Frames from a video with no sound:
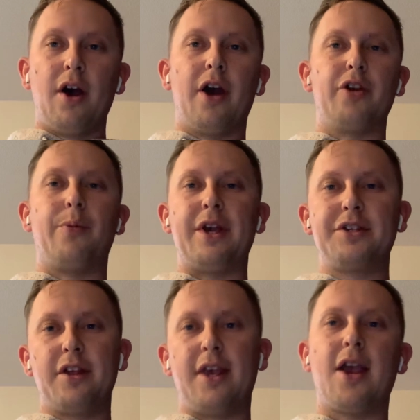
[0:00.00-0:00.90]
You're
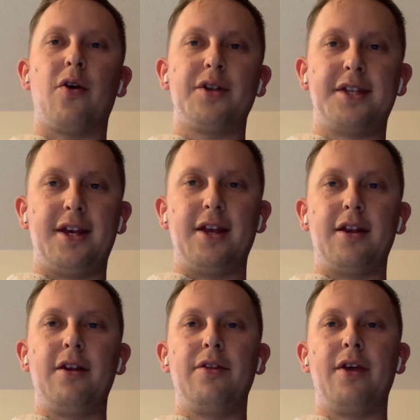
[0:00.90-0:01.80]
basically
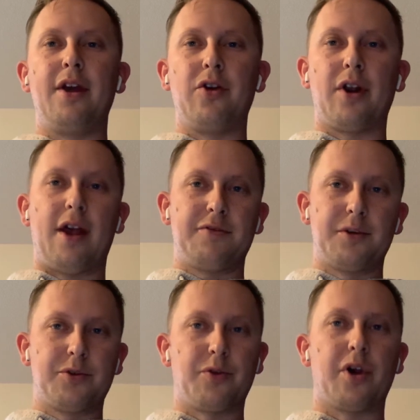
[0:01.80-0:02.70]
guaranteed that you're going to have
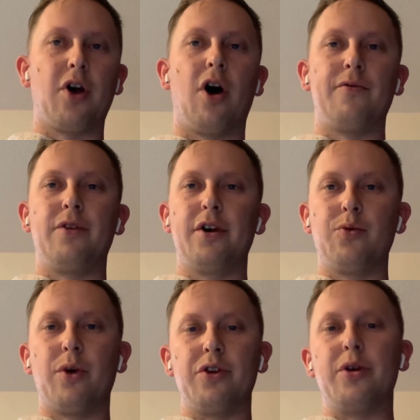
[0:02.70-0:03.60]
some sort of
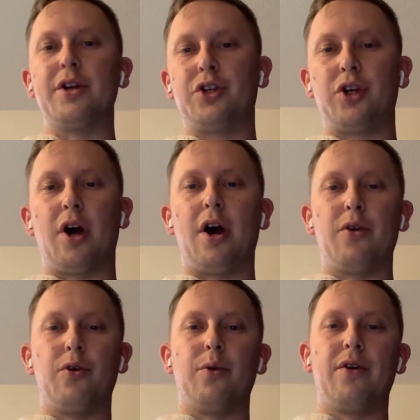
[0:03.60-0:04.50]
conflict, whether you get shot
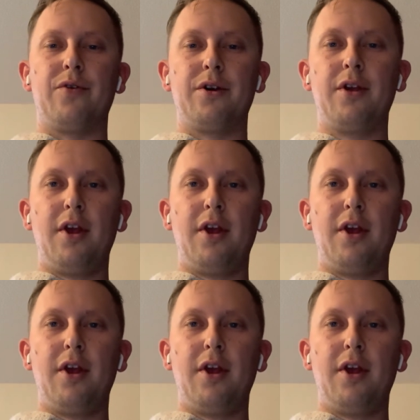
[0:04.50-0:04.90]
or whatever